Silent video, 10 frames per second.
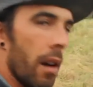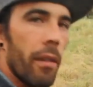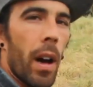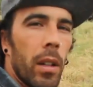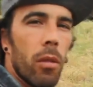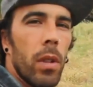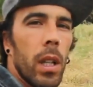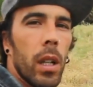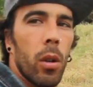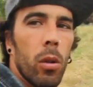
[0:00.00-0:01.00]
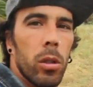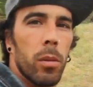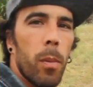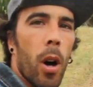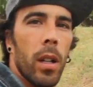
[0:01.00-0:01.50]
Found a really cool
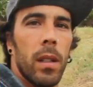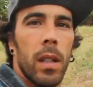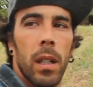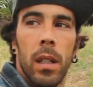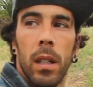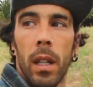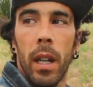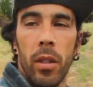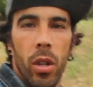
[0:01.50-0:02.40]
spot and